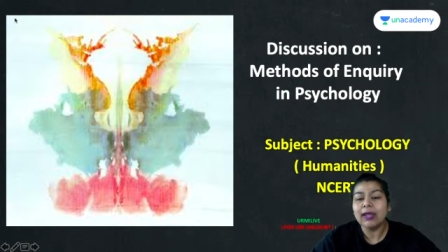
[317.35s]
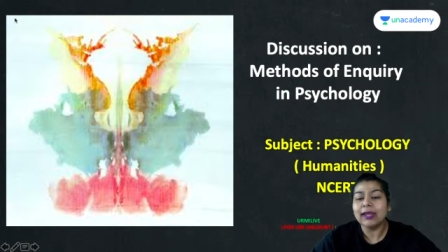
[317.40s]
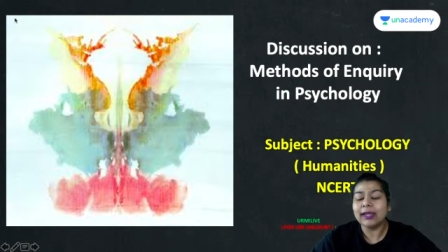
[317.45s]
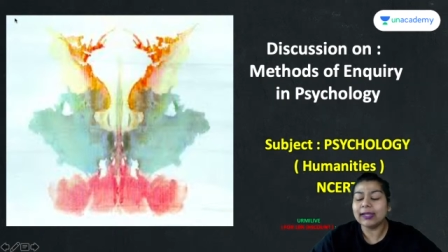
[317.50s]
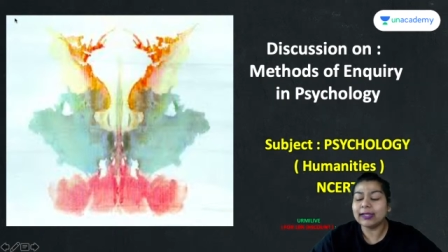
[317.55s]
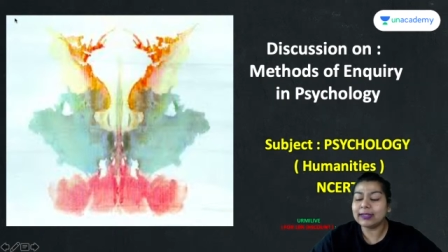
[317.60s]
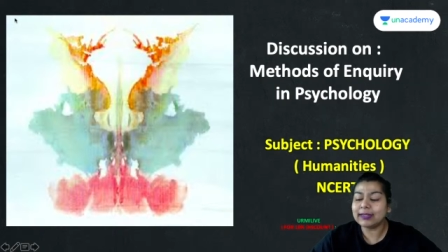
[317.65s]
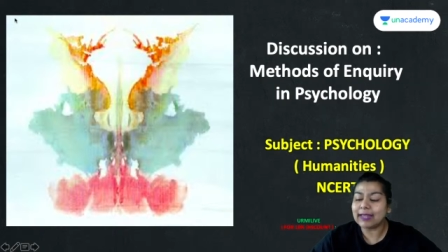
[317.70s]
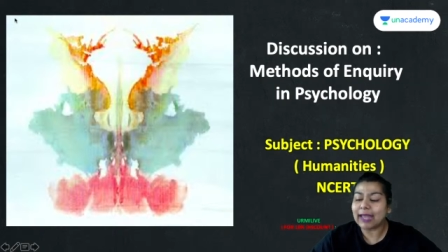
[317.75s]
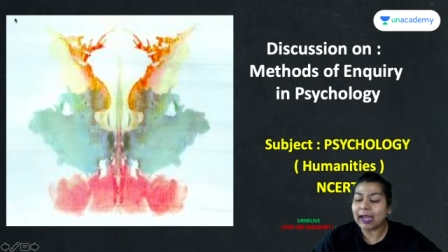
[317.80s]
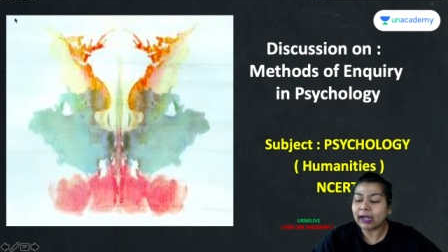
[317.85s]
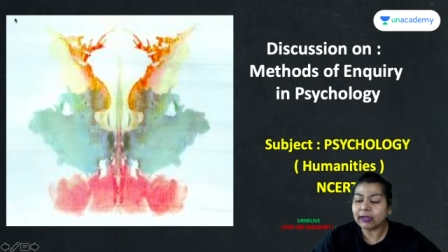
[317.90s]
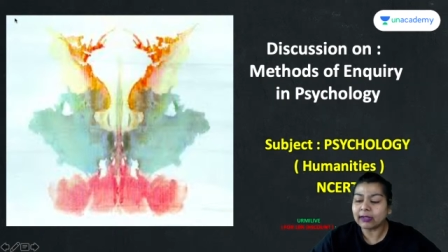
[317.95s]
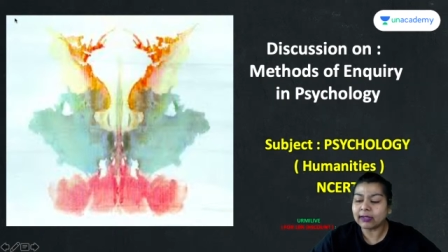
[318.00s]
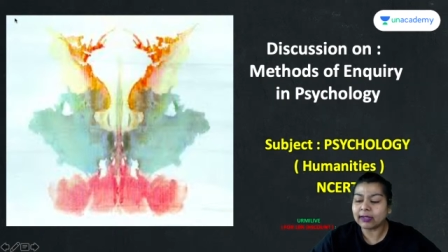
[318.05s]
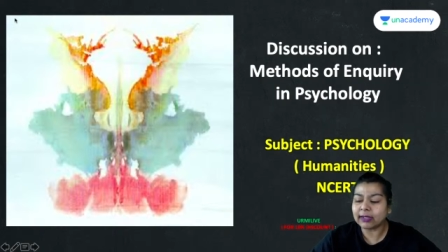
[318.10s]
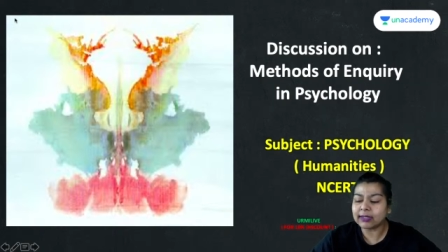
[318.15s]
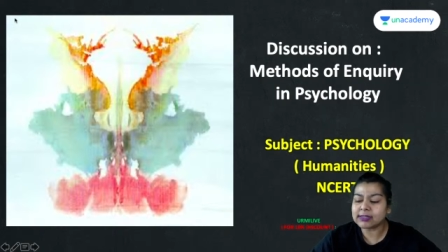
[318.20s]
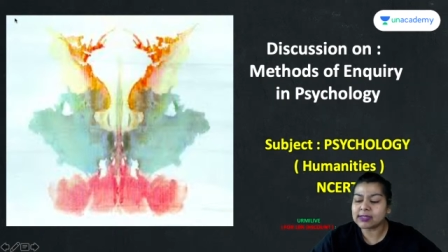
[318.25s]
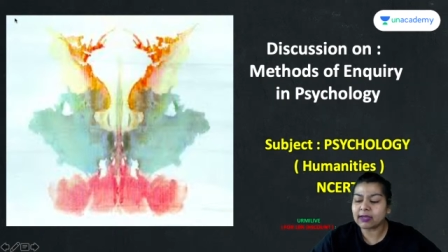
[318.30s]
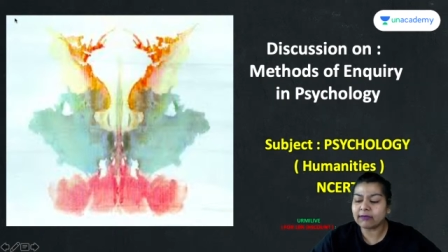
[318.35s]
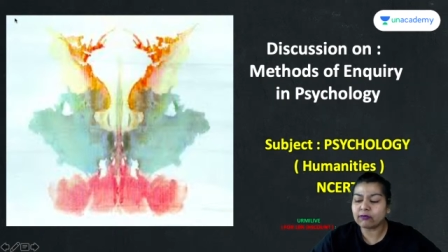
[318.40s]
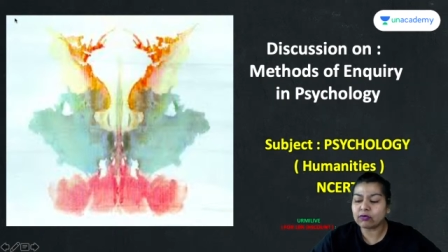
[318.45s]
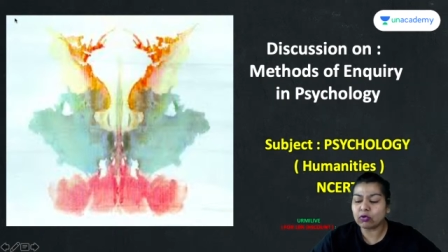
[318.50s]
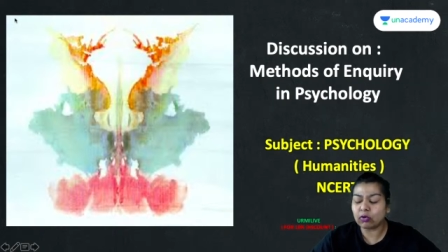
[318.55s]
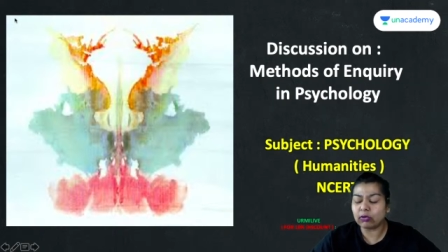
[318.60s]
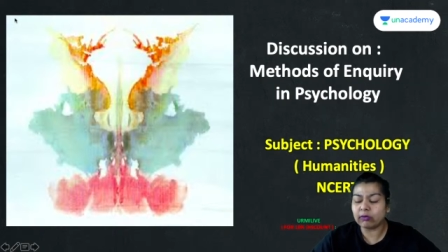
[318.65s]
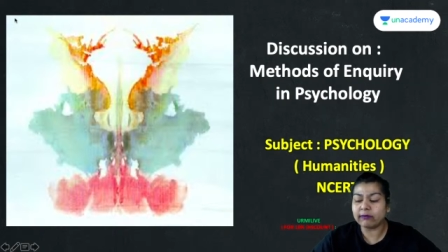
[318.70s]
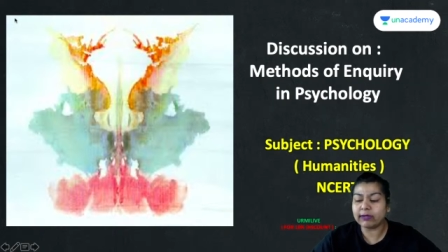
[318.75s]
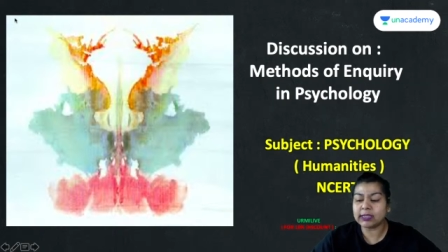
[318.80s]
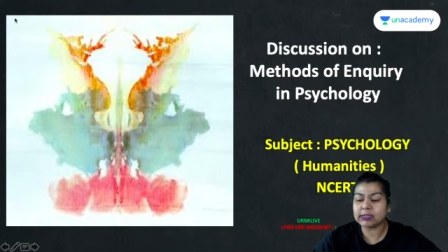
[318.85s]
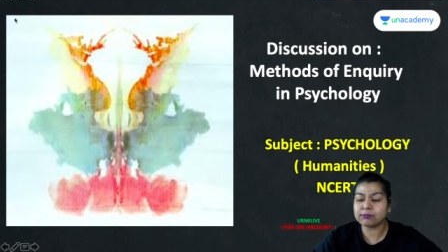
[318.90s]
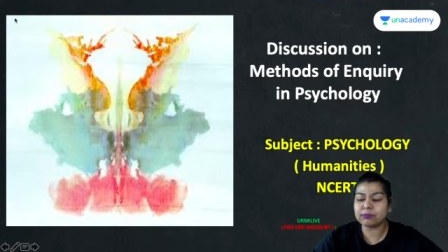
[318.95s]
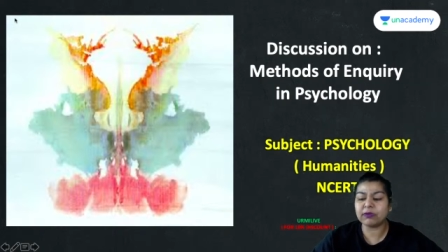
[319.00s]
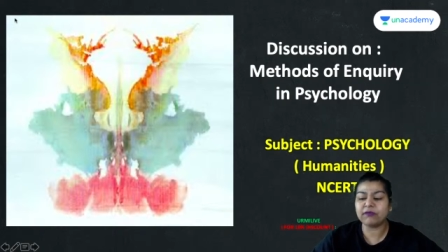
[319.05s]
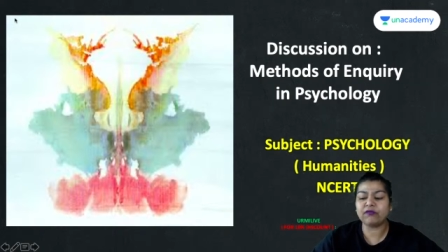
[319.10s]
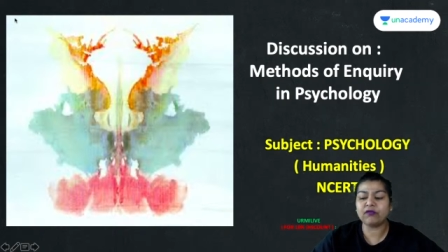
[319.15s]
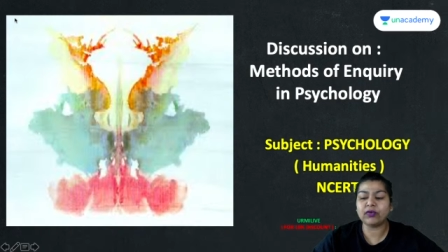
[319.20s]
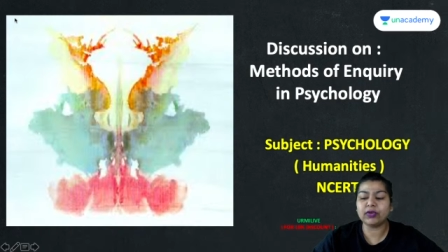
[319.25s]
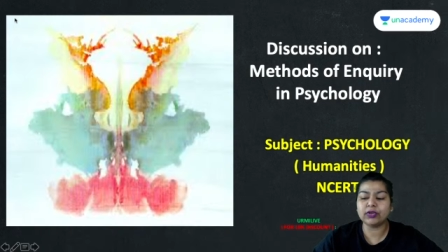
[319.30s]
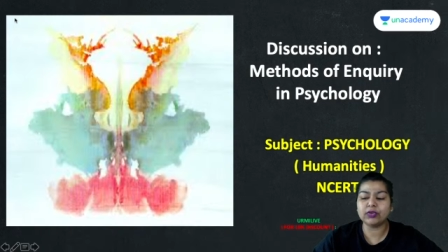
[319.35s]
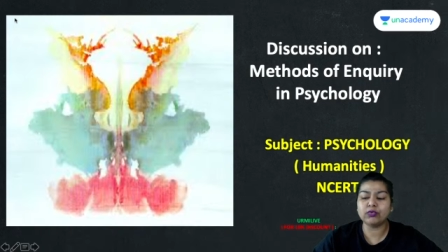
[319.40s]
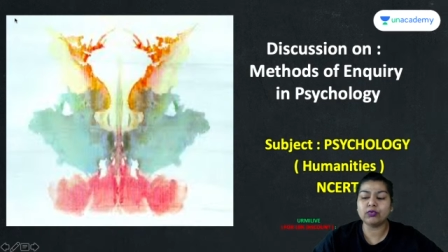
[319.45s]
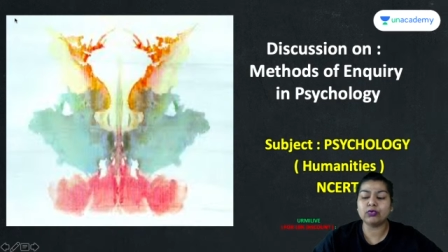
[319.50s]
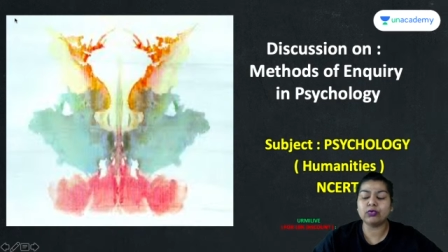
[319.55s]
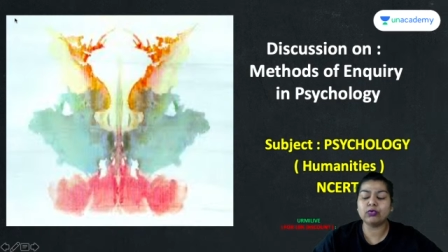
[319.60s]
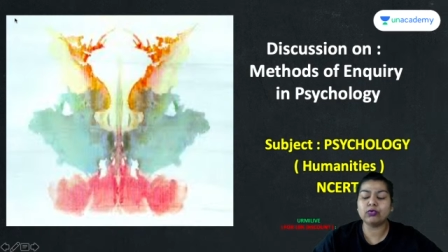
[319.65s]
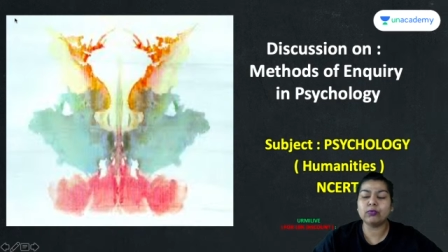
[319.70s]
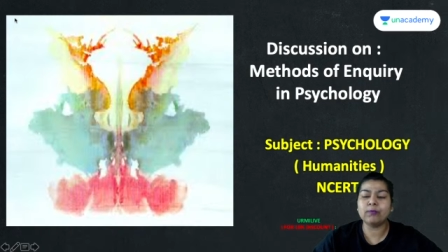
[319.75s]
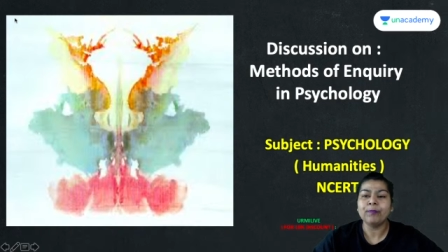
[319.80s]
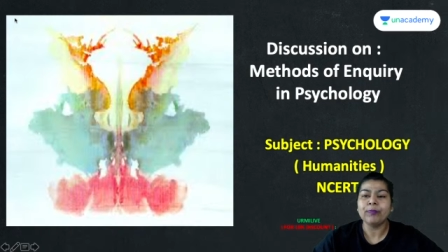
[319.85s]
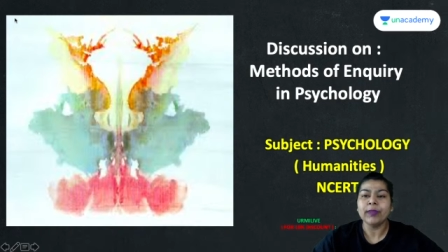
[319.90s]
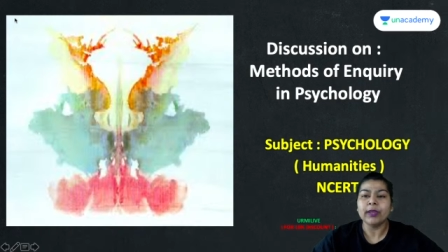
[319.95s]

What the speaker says: in that case, I would always prefer you to